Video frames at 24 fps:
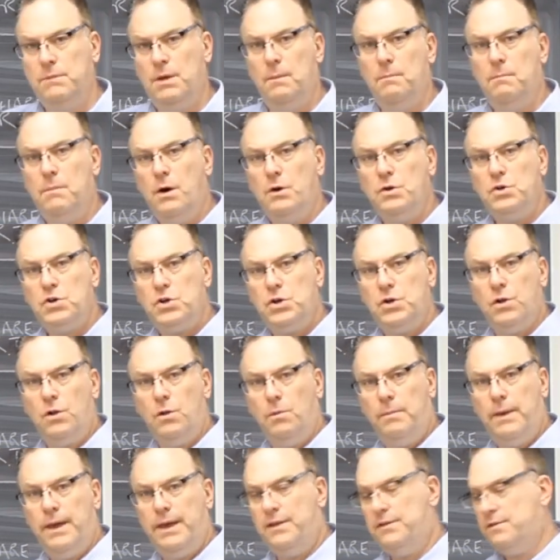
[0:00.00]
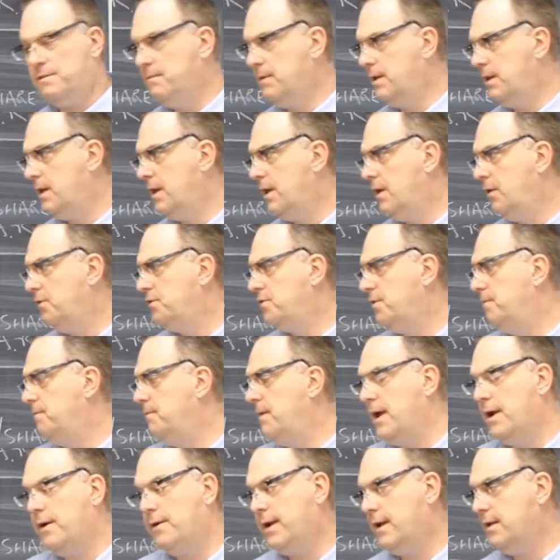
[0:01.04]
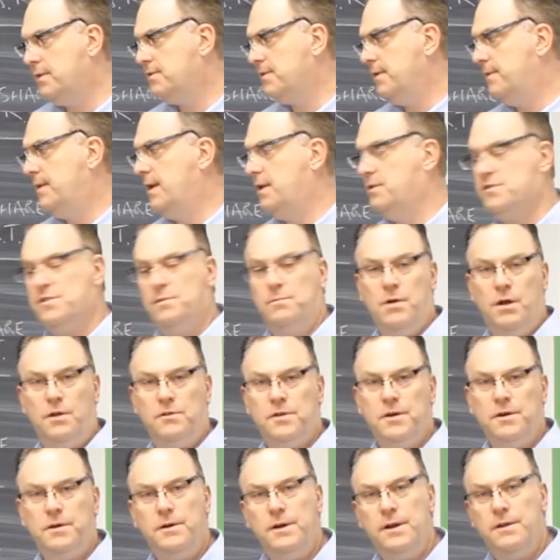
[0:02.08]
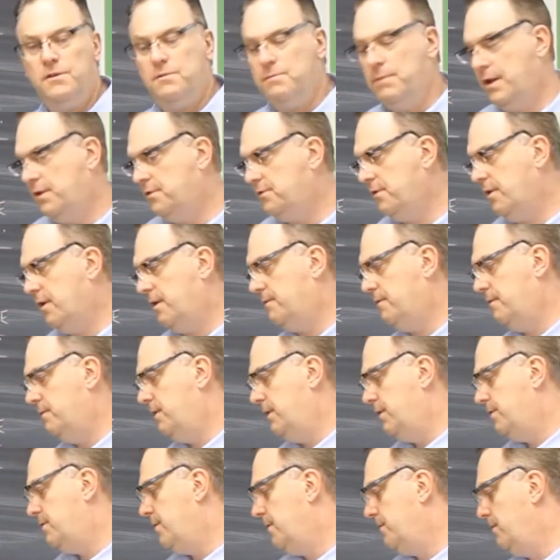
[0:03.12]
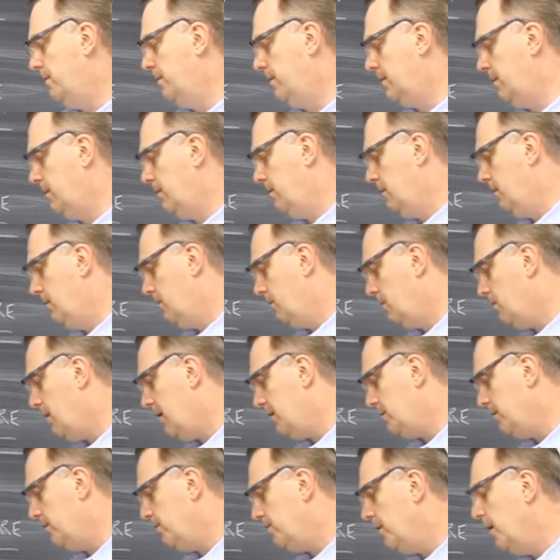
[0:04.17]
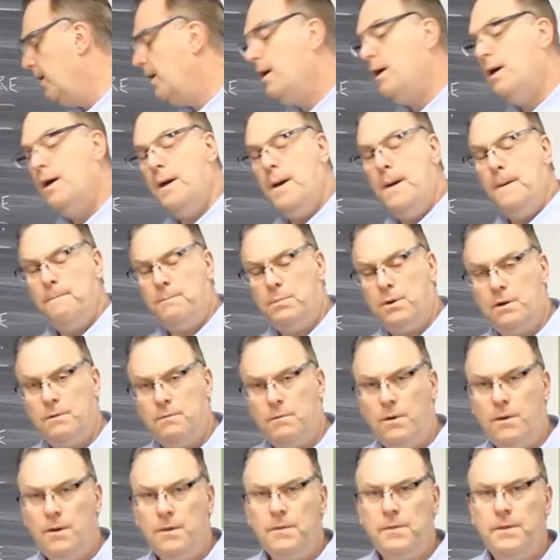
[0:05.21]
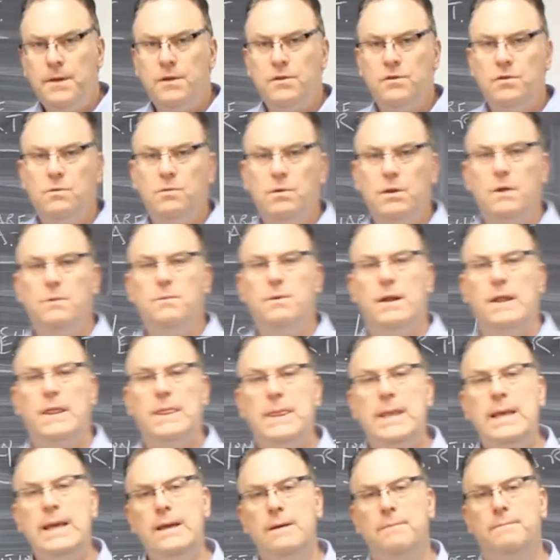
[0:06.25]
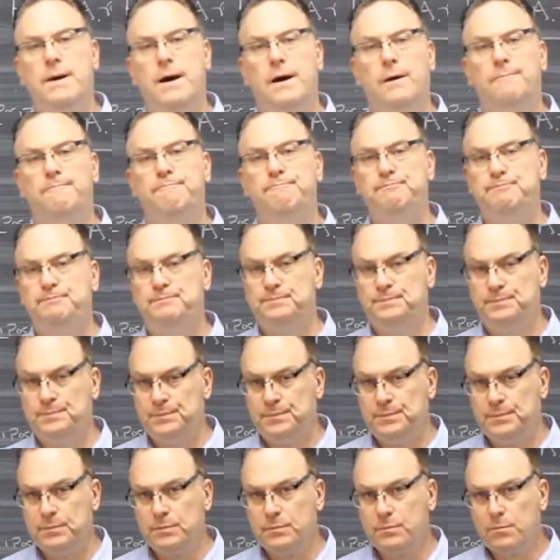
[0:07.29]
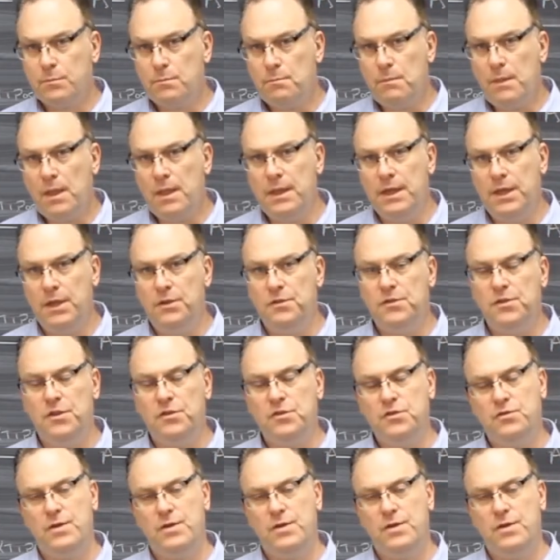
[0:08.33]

emotional-based video, some variants, and then some alternatives based off of these different quadrants. But of all things you really want to think about is the